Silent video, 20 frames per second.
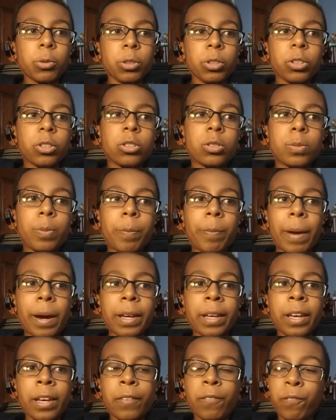used by
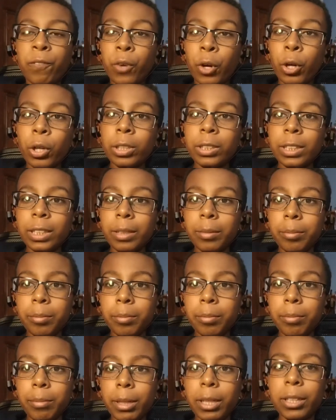
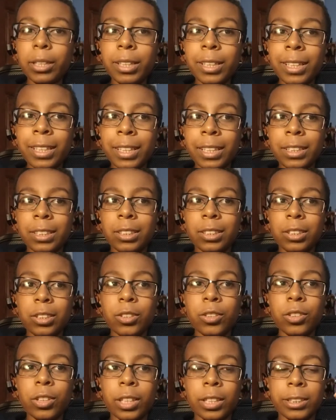13 million
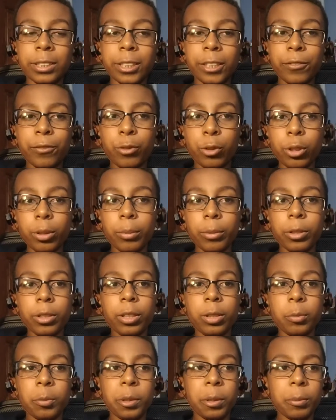students and 40
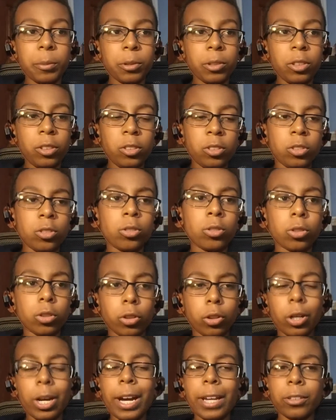million people use Google
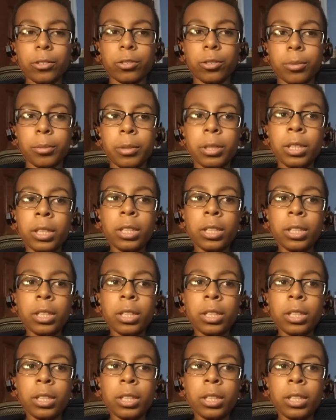Classroom.